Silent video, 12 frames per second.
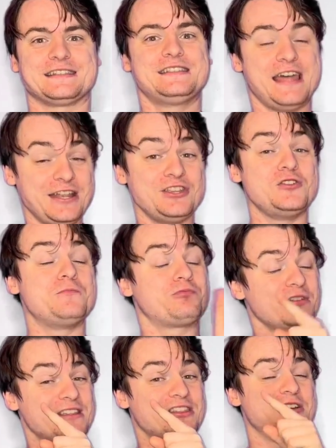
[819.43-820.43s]
then you
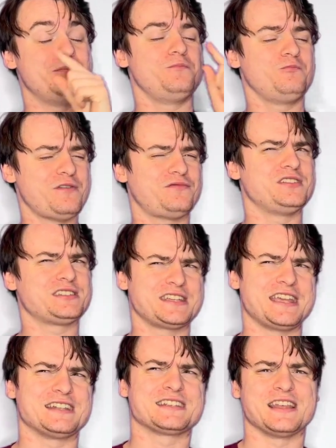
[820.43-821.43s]
breed them with the
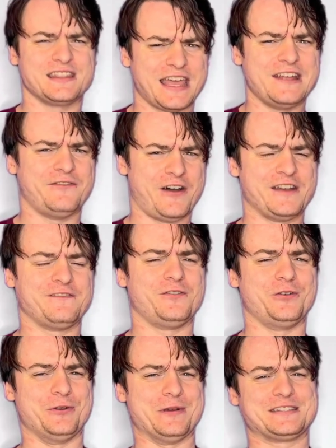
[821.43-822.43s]
seeds that they find for you.